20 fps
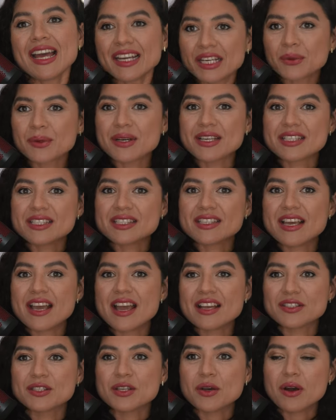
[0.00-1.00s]
Anyways,
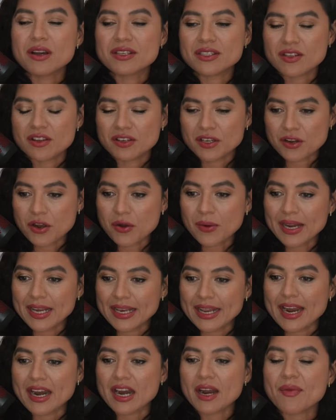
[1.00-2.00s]
so I started
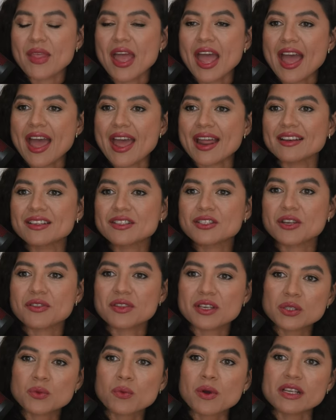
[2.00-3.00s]
going there. And so
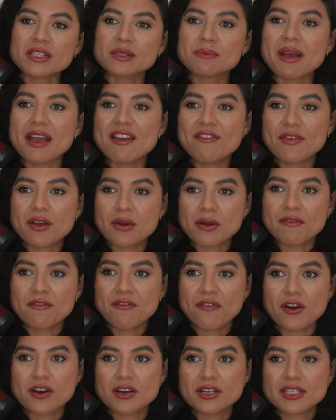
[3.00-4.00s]
this was my very
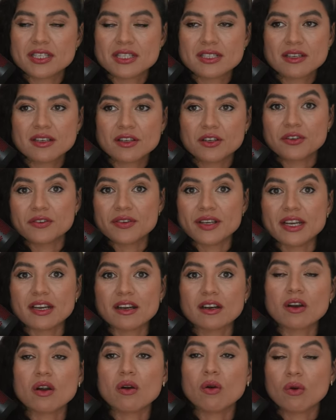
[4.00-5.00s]
first
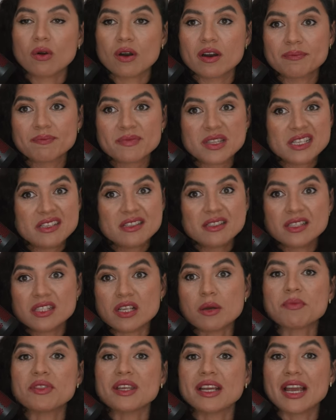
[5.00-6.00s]
career, or
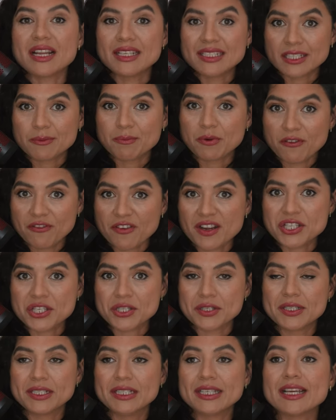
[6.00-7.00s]
something I did
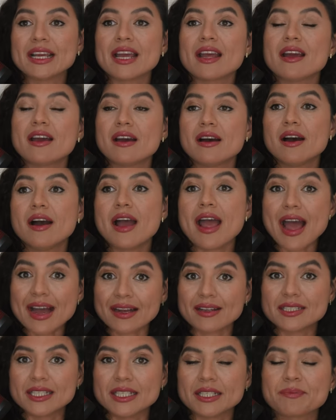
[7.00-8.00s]
professionally,
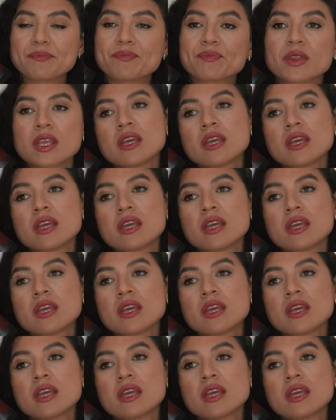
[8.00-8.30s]
acting.